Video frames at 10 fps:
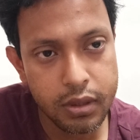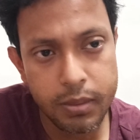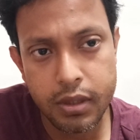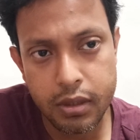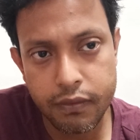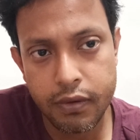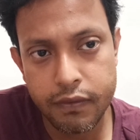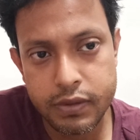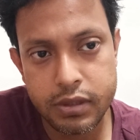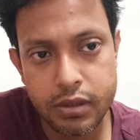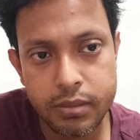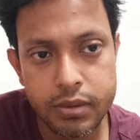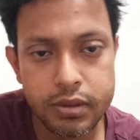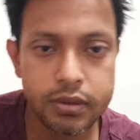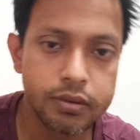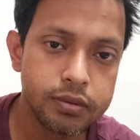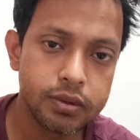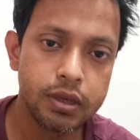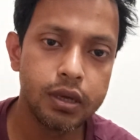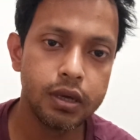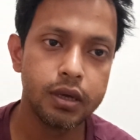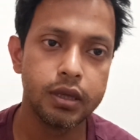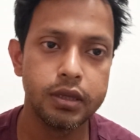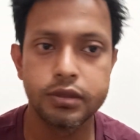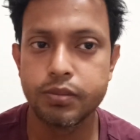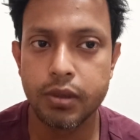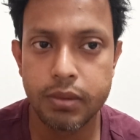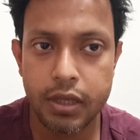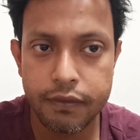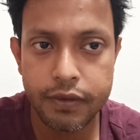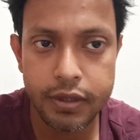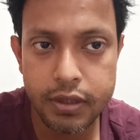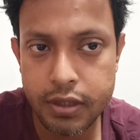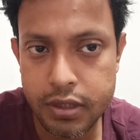I mean, obviously, I mean, I guess probably everything